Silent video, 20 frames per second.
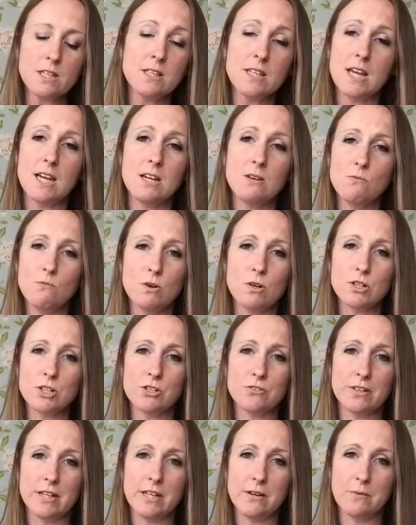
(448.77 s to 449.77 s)
they
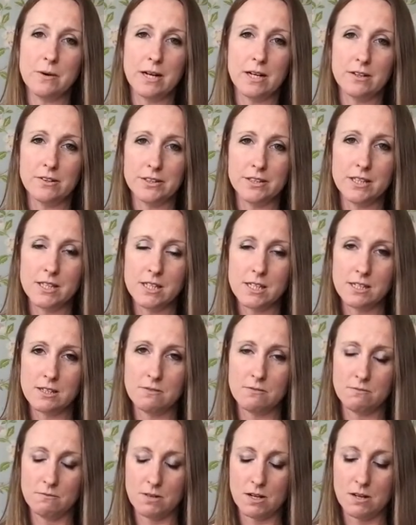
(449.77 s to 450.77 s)
wash really well and
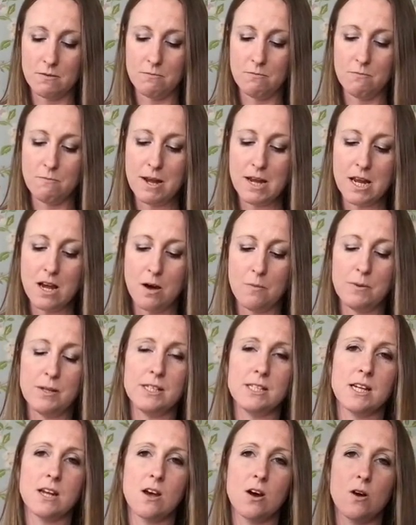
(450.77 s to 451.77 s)
um, make up
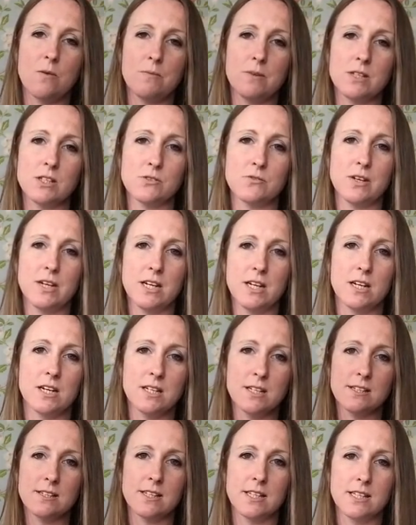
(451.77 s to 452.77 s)
into garments really
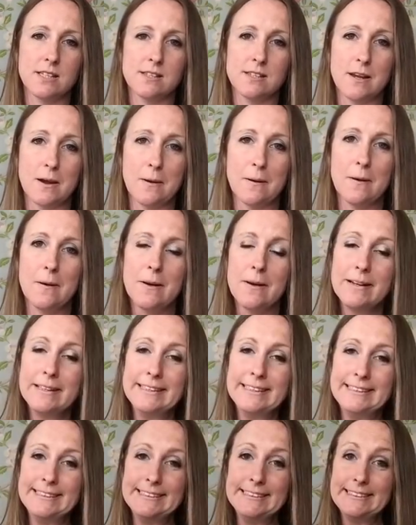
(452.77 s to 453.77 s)
nicely so
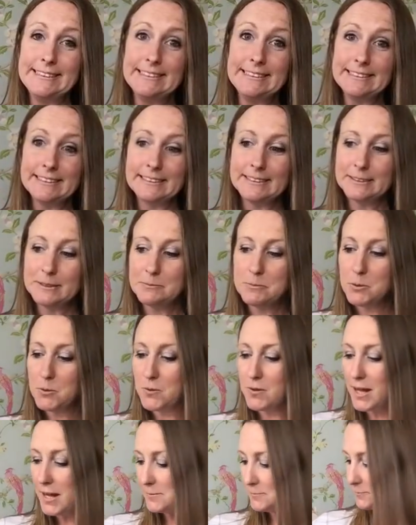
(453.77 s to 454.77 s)
bought
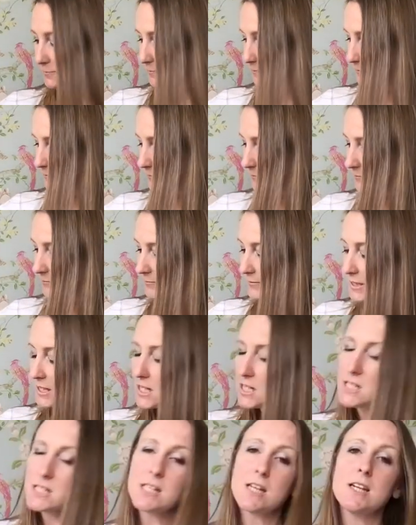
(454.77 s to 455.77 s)
that
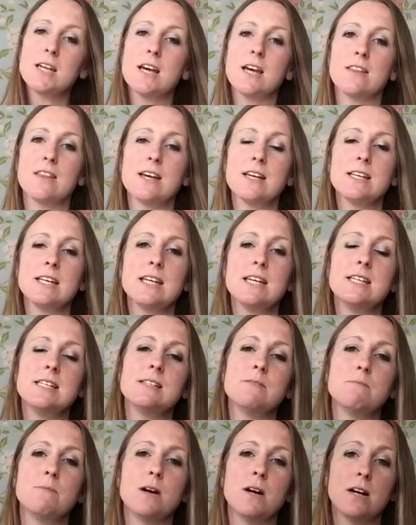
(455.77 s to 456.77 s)
so yeah that
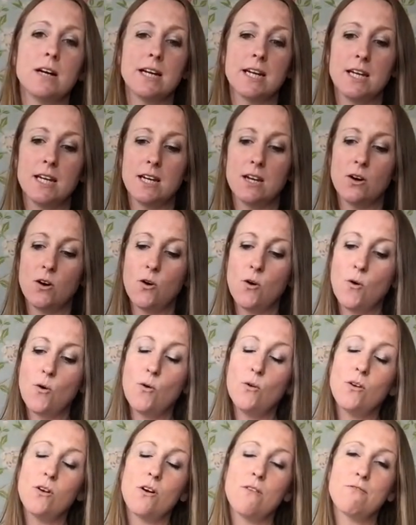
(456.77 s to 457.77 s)
is my
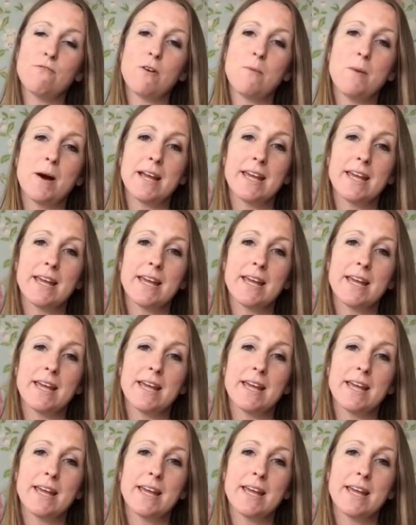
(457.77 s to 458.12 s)
haul from